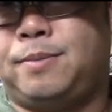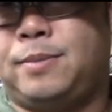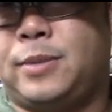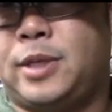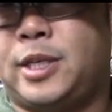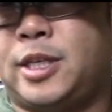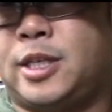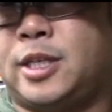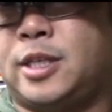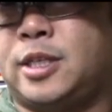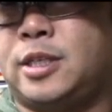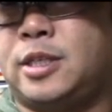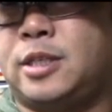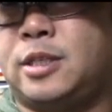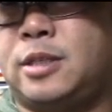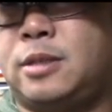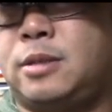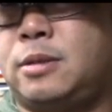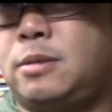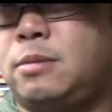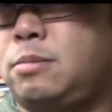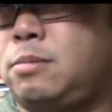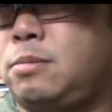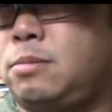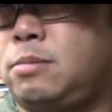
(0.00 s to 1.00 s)

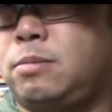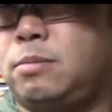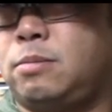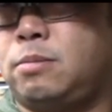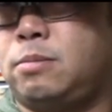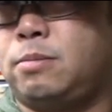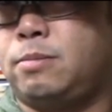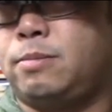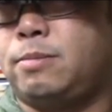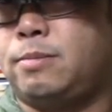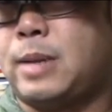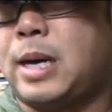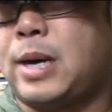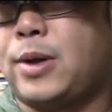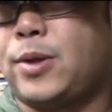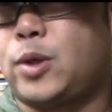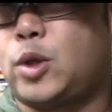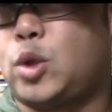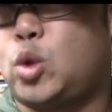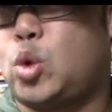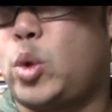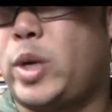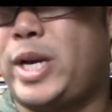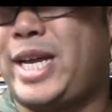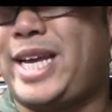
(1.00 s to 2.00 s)
is about
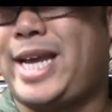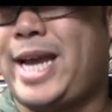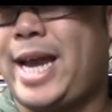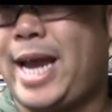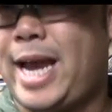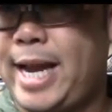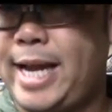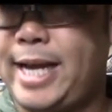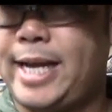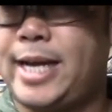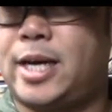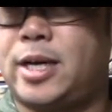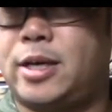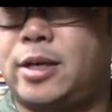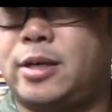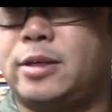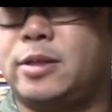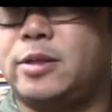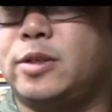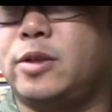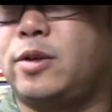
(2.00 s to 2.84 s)
$2,800,